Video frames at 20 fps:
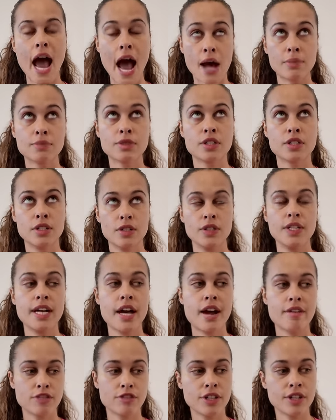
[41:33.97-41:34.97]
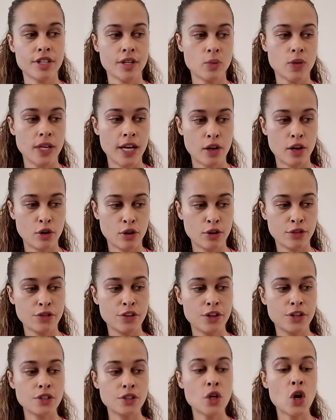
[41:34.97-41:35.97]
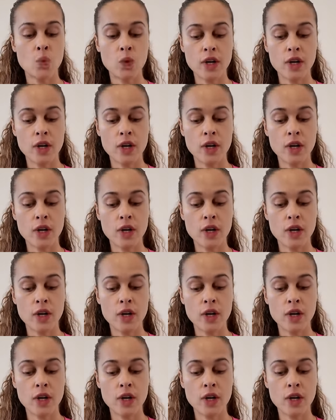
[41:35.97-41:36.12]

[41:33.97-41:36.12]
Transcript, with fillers: absolutely everything we get offered.